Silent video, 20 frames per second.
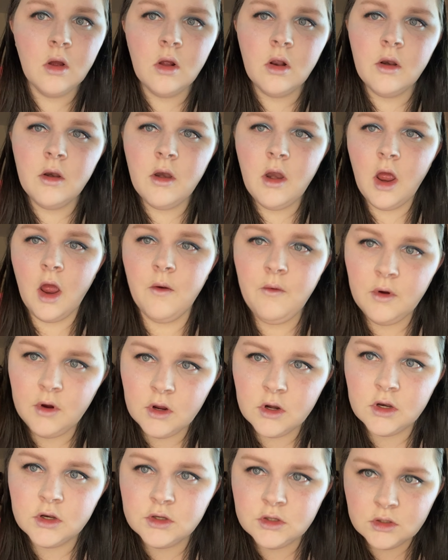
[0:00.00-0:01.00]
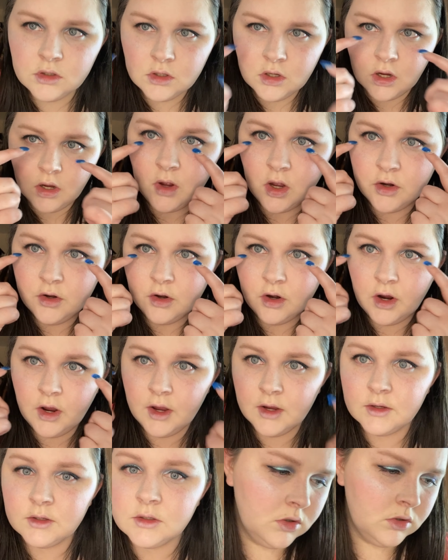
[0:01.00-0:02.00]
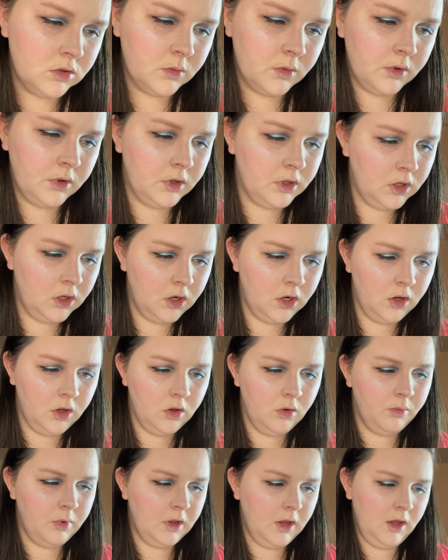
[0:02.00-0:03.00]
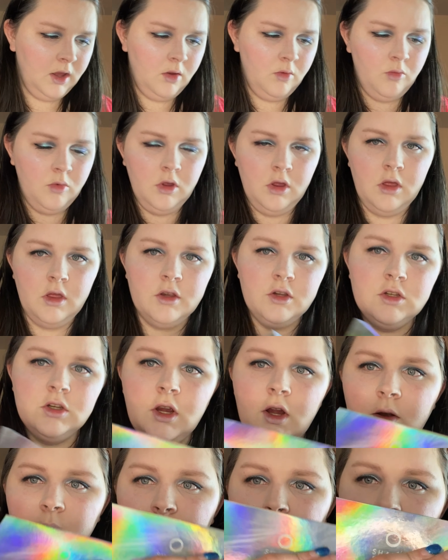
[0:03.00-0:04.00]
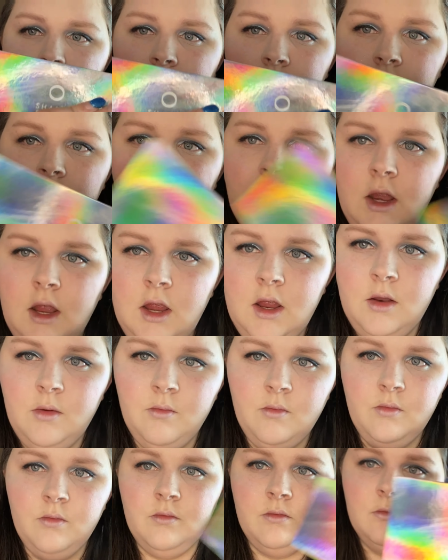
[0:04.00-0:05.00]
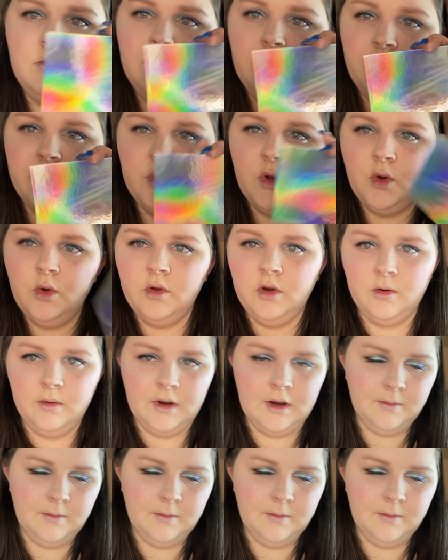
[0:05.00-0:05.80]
Now we're going to do the under eyes. We're going to go back in with the Shared Planet Polar Bear